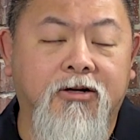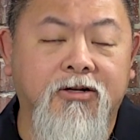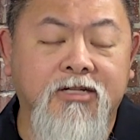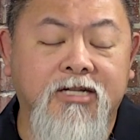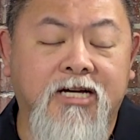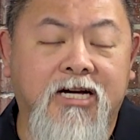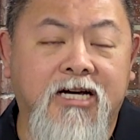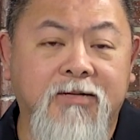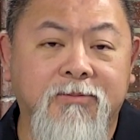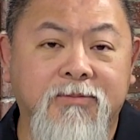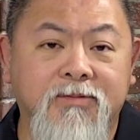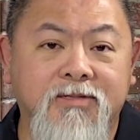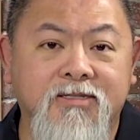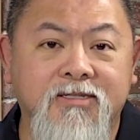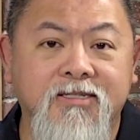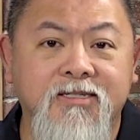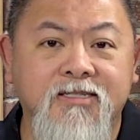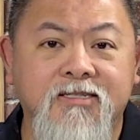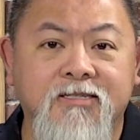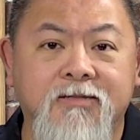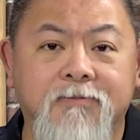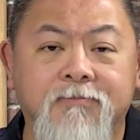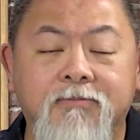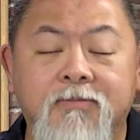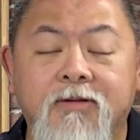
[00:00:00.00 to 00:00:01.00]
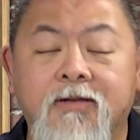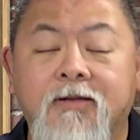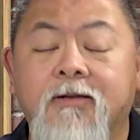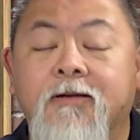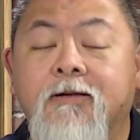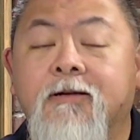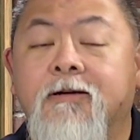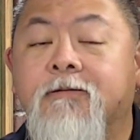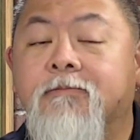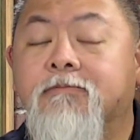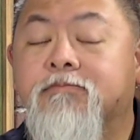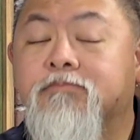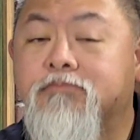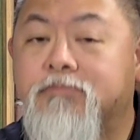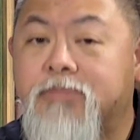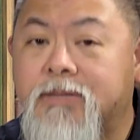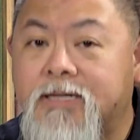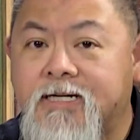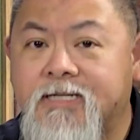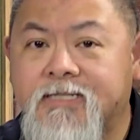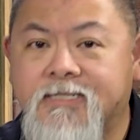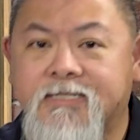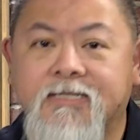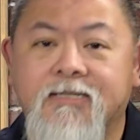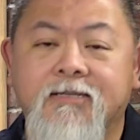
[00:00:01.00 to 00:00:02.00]
autonomous system.
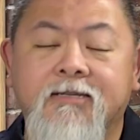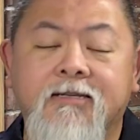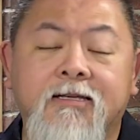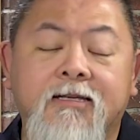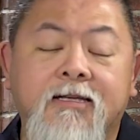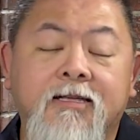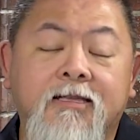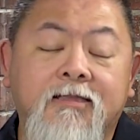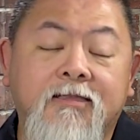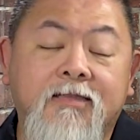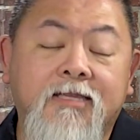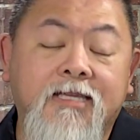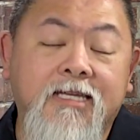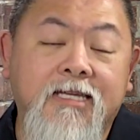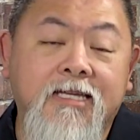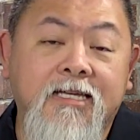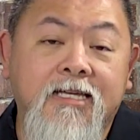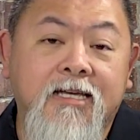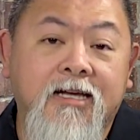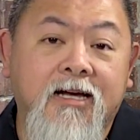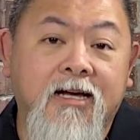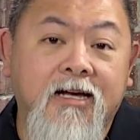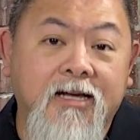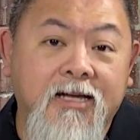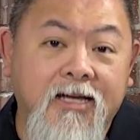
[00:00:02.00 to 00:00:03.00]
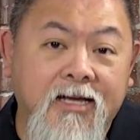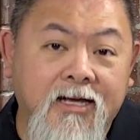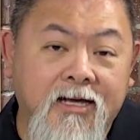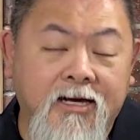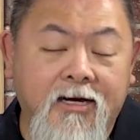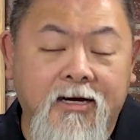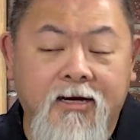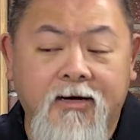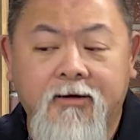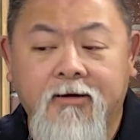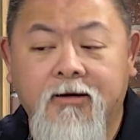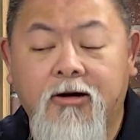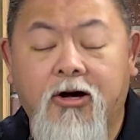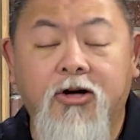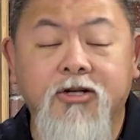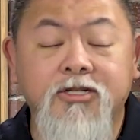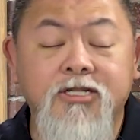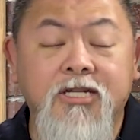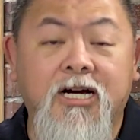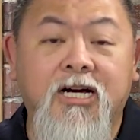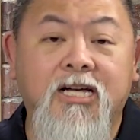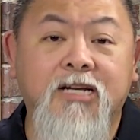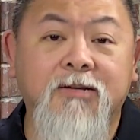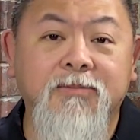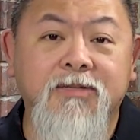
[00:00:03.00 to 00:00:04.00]
But the uh,
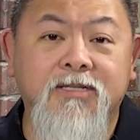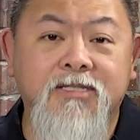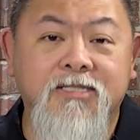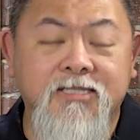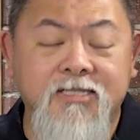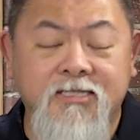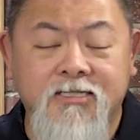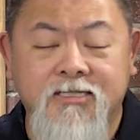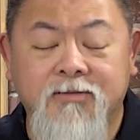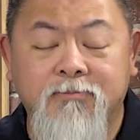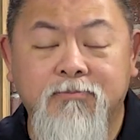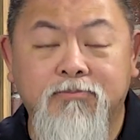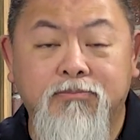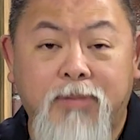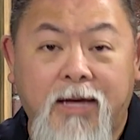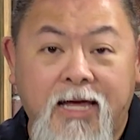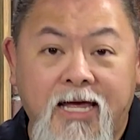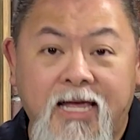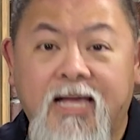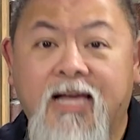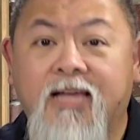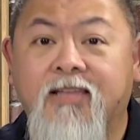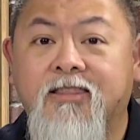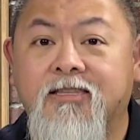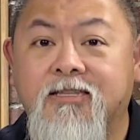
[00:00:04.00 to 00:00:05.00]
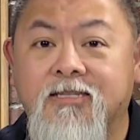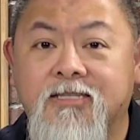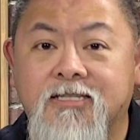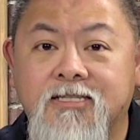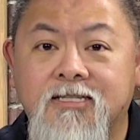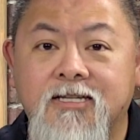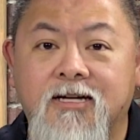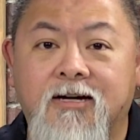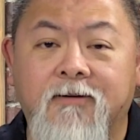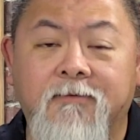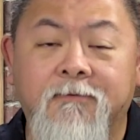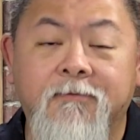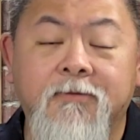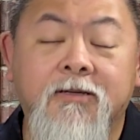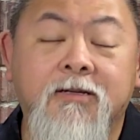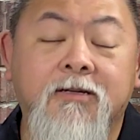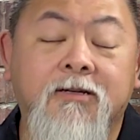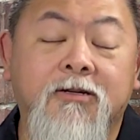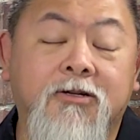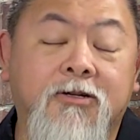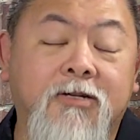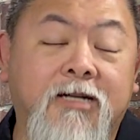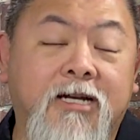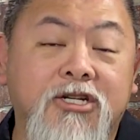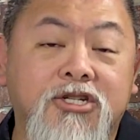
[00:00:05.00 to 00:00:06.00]
autonomous system path itself
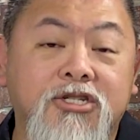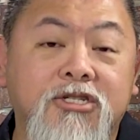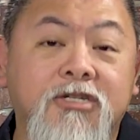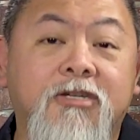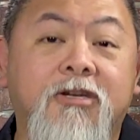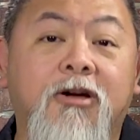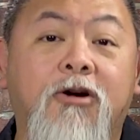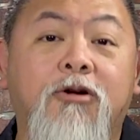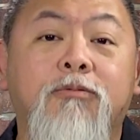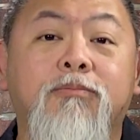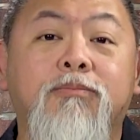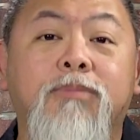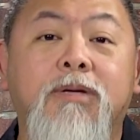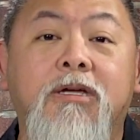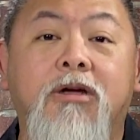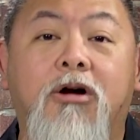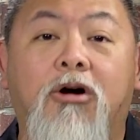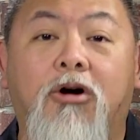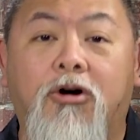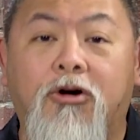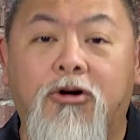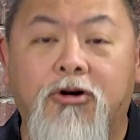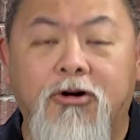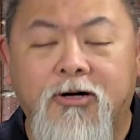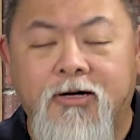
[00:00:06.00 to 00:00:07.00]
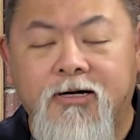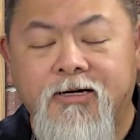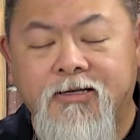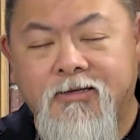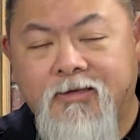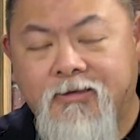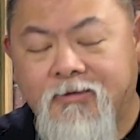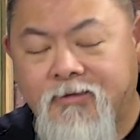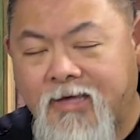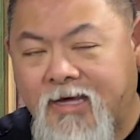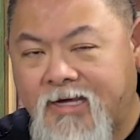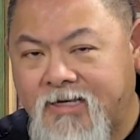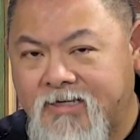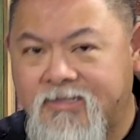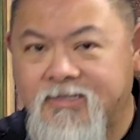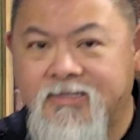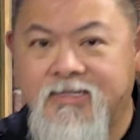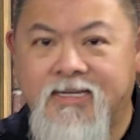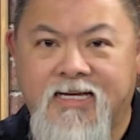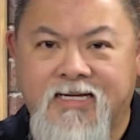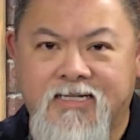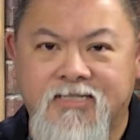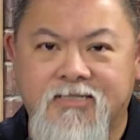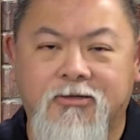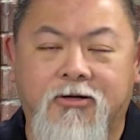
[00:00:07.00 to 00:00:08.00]
could actually go beyond that
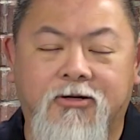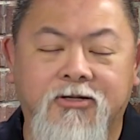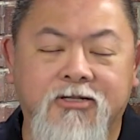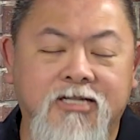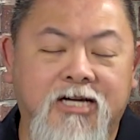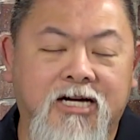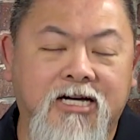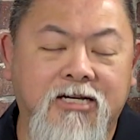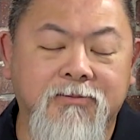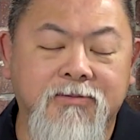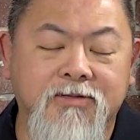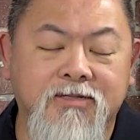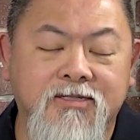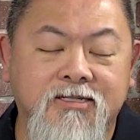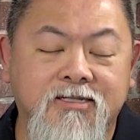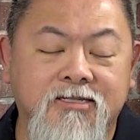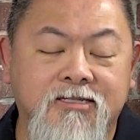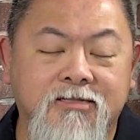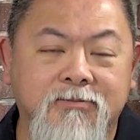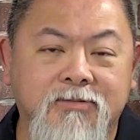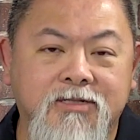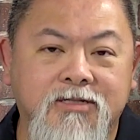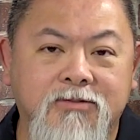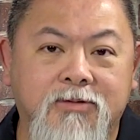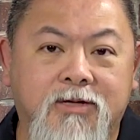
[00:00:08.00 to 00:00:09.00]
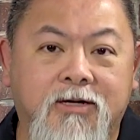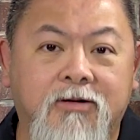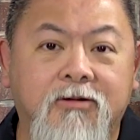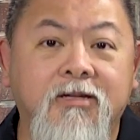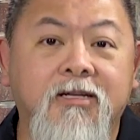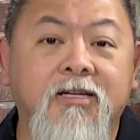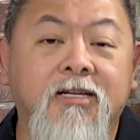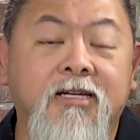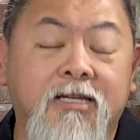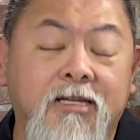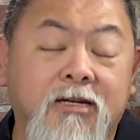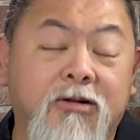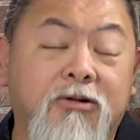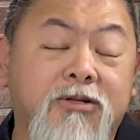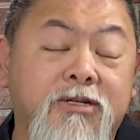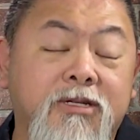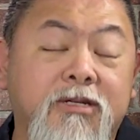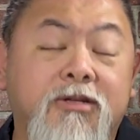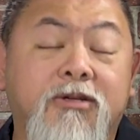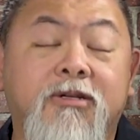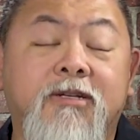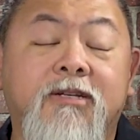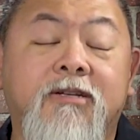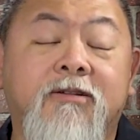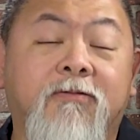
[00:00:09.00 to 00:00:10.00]
next autonomous system as well. In other words,
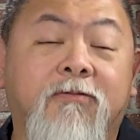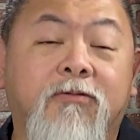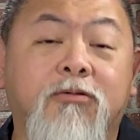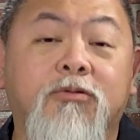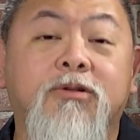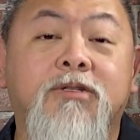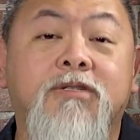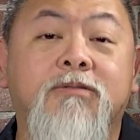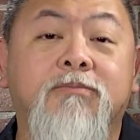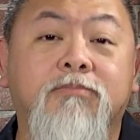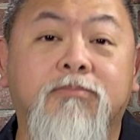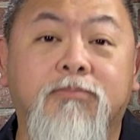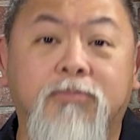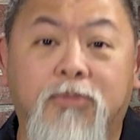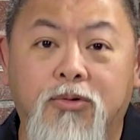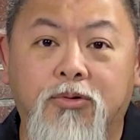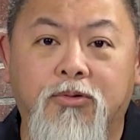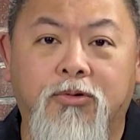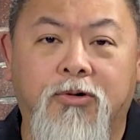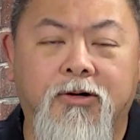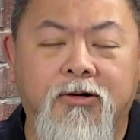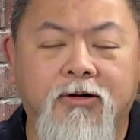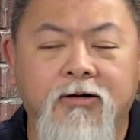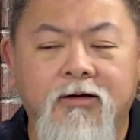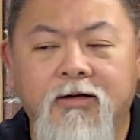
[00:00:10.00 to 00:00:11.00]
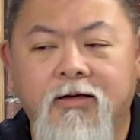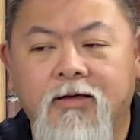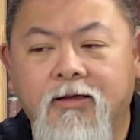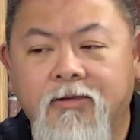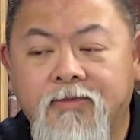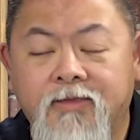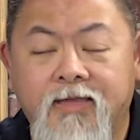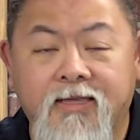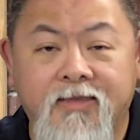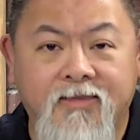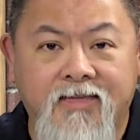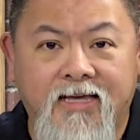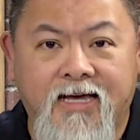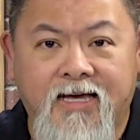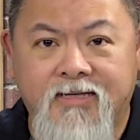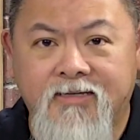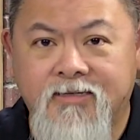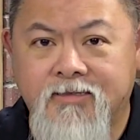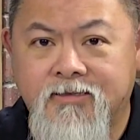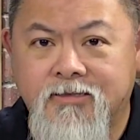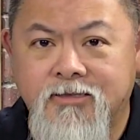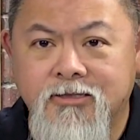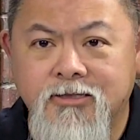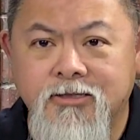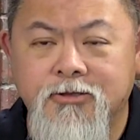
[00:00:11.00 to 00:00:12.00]
it could influence more than
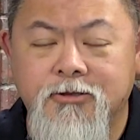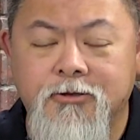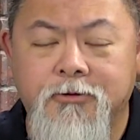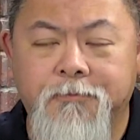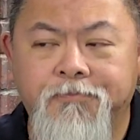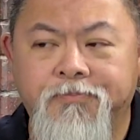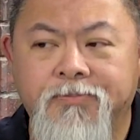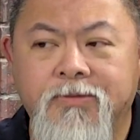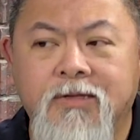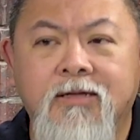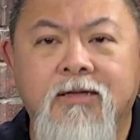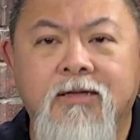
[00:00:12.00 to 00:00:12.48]
that too.